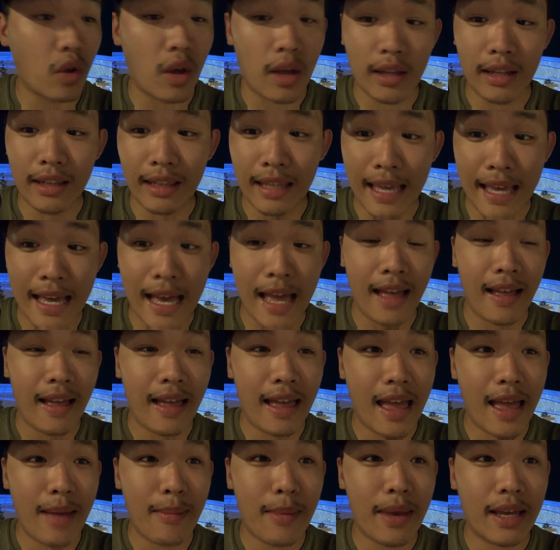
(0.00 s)
Liga
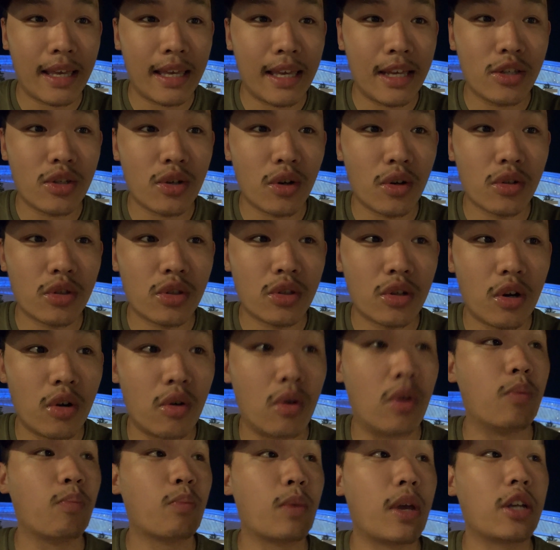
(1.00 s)
MX All-Star
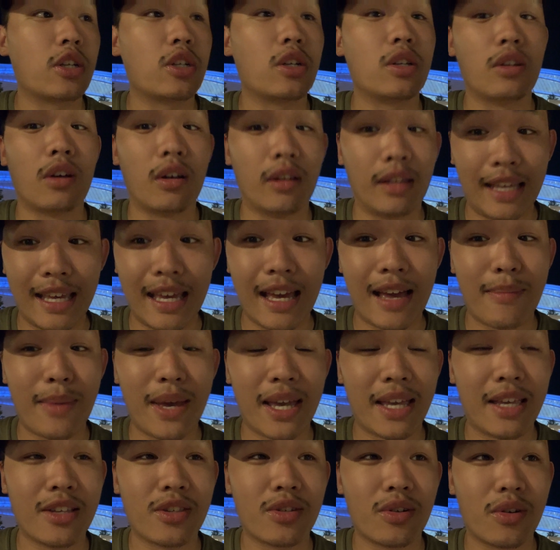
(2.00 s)
or not Liga
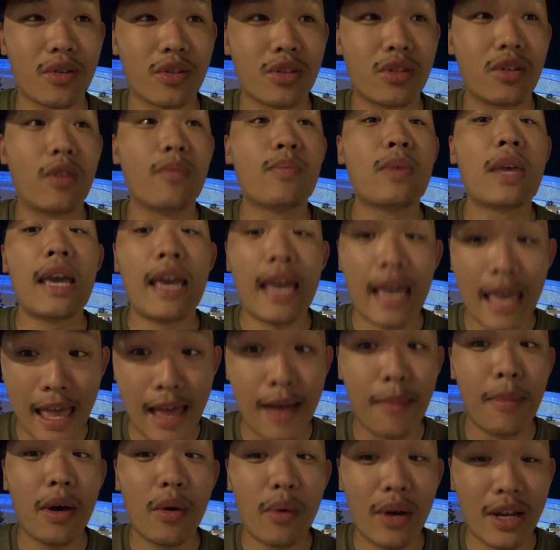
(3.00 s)
MX All-Star.
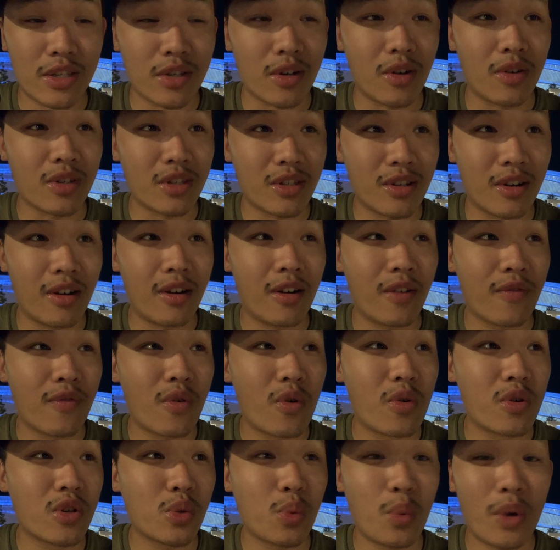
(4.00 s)
MLS All-Star, of
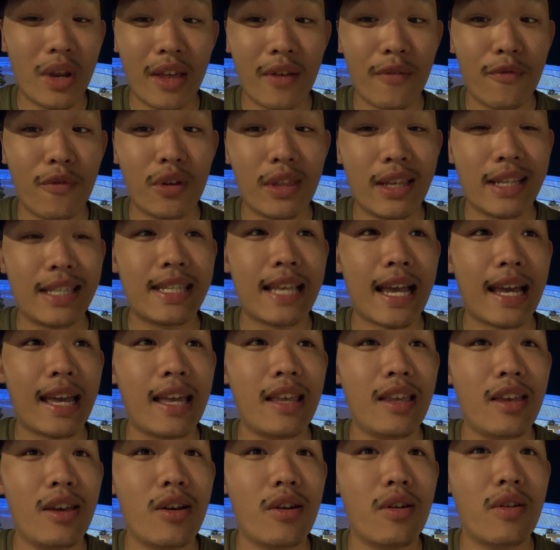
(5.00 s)
course, winning for the
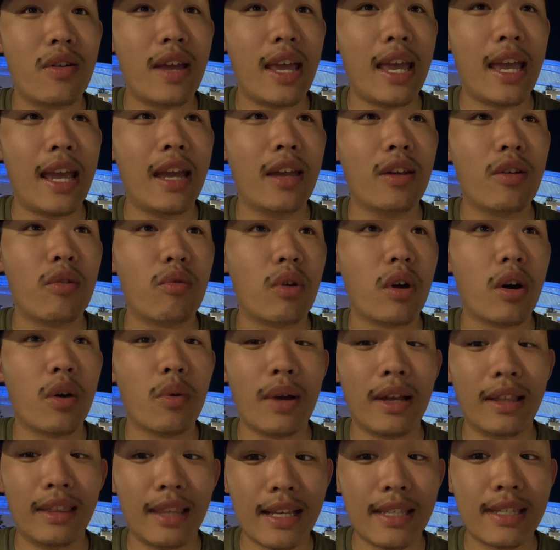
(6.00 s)
second year in a row,
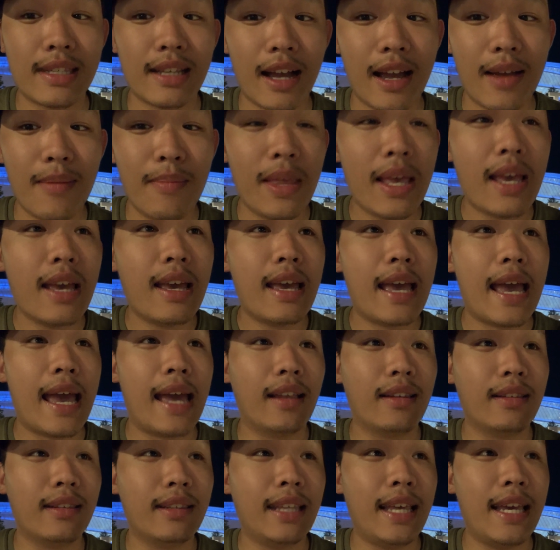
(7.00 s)
and this time,
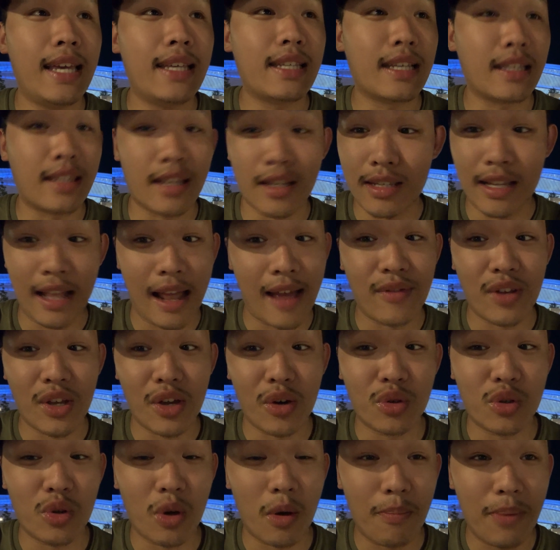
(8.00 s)
at least it doesn't have to
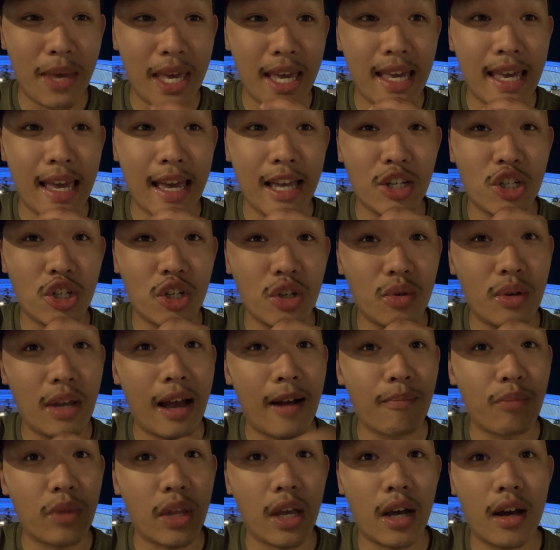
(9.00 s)
go to a PK
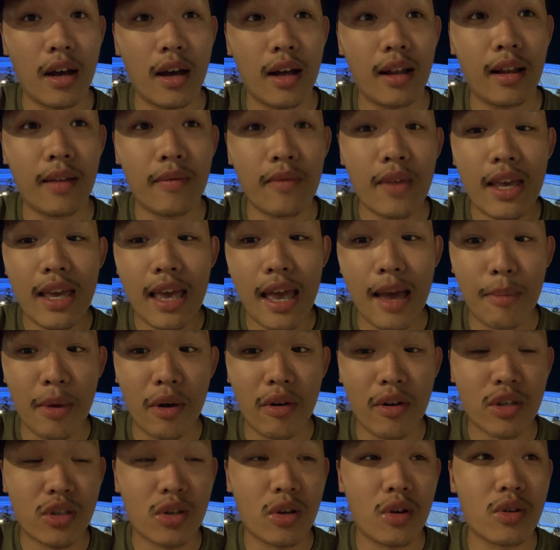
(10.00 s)
shootout. Uh,
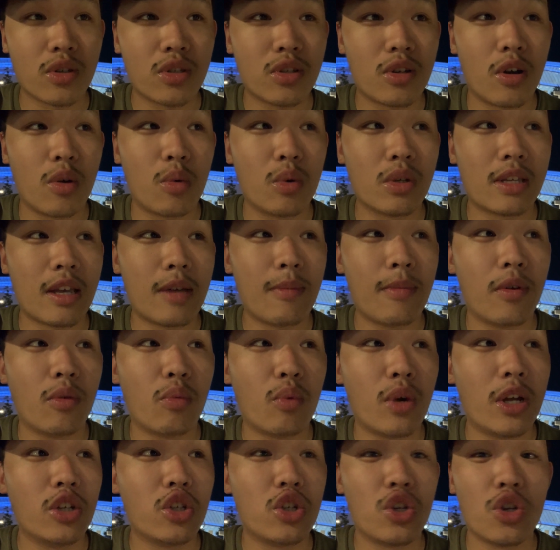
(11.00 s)
MLS All-Star was able to
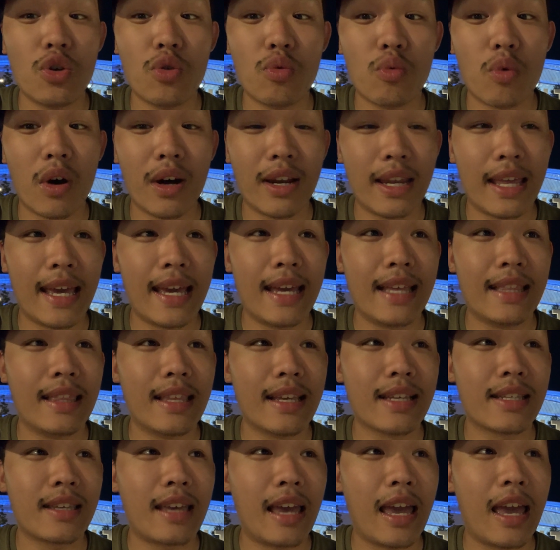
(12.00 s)
win 2-1 in
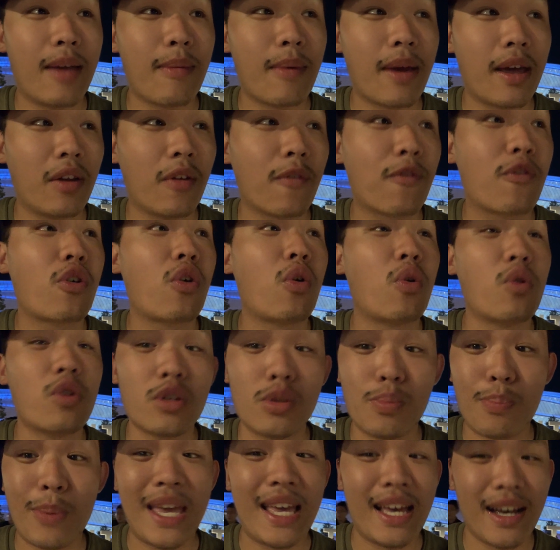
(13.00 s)
this game, and of
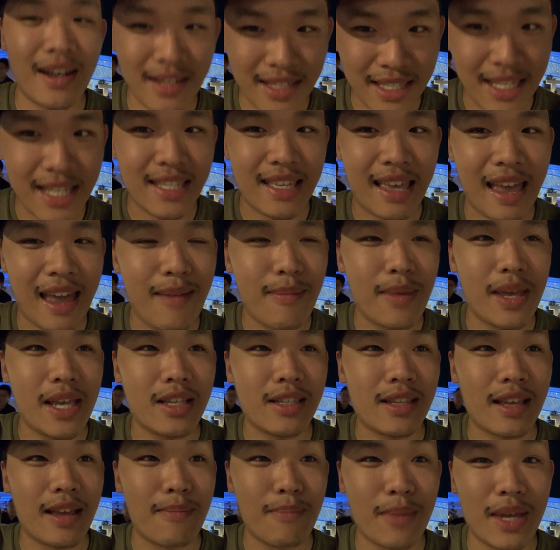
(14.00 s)
course, because this game
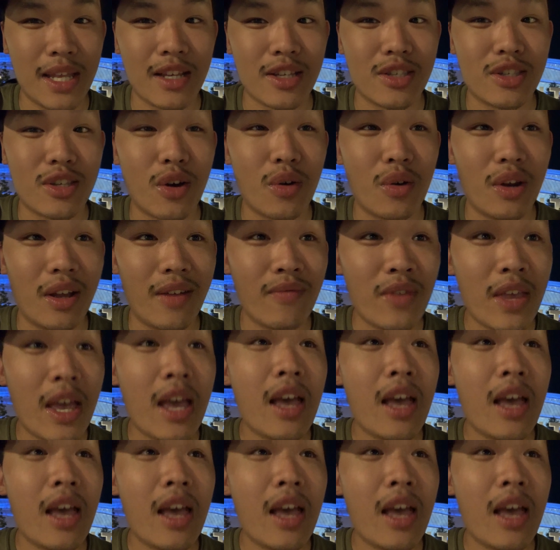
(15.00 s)
is in Minnesota,